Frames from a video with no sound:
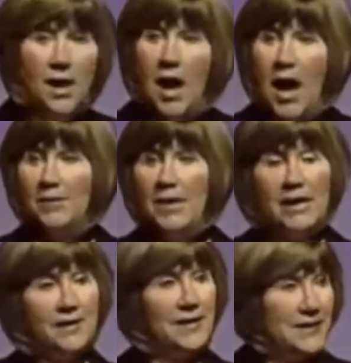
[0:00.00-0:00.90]
I'm
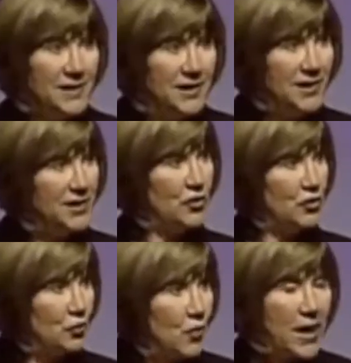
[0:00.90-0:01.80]
like, this is
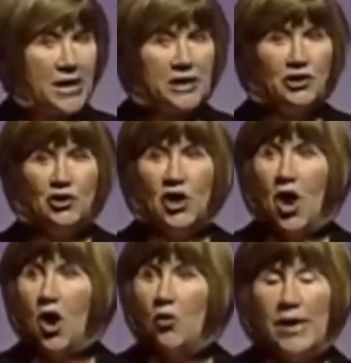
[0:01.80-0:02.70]
strange.
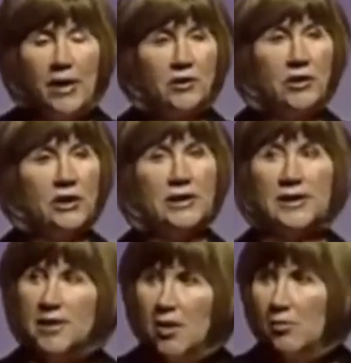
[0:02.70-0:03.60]
O'Hare looks
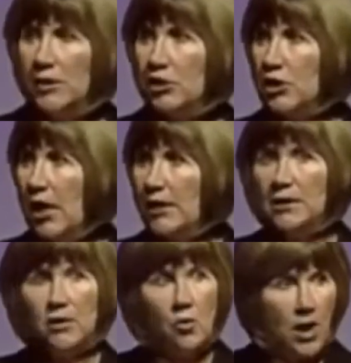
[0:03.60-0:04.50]
so much like
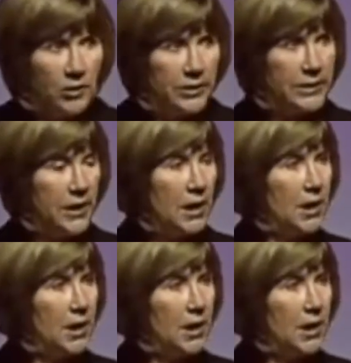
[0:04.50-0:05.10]
LaGuardia.